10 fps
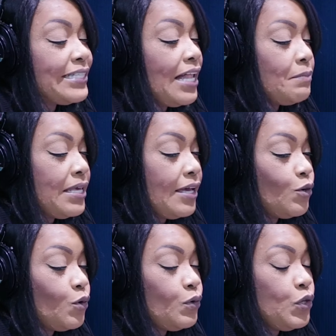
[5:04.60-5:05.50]
tell me, I
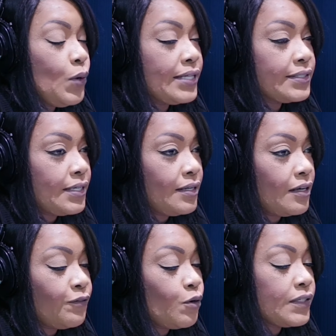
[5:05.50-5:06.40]
know you entered,
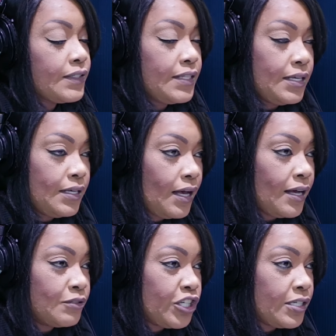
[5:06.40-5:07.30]
of course, the
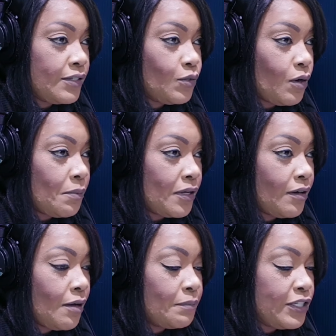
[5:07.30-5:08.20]
Chutney
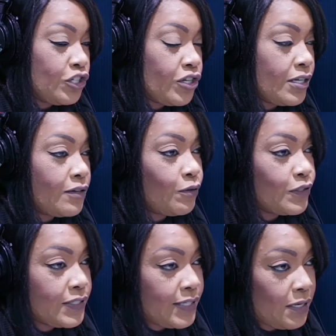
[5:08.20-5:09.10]
Sokomana competition, and of
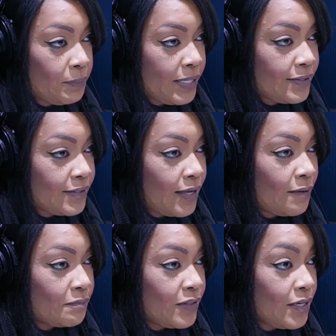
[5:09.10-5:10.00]
course, you said you placed
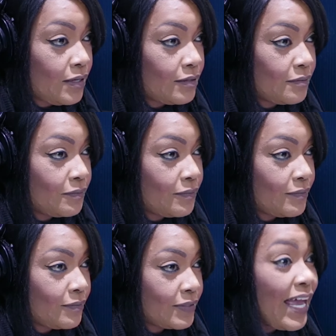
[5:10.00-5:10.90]

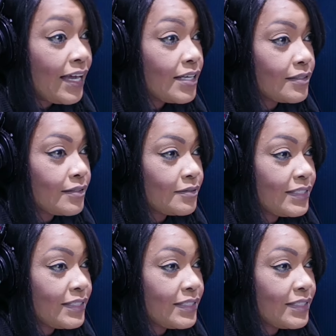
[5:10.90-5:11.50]
second.